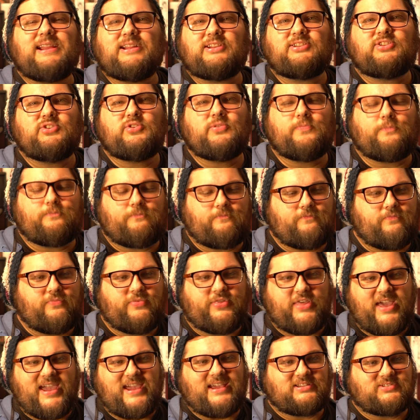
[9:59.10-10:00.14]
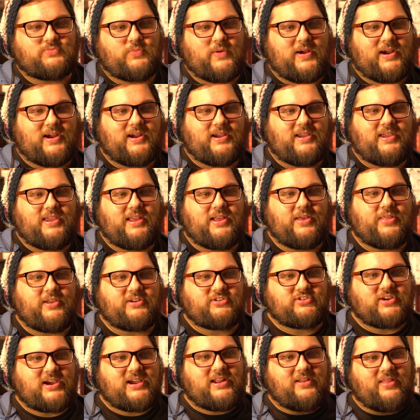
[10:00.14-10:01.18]
to do things where, you know, they
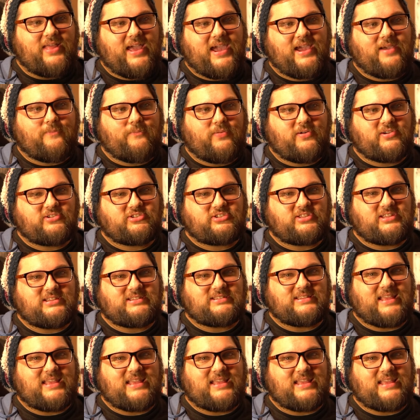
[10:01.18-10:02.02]
try to like push this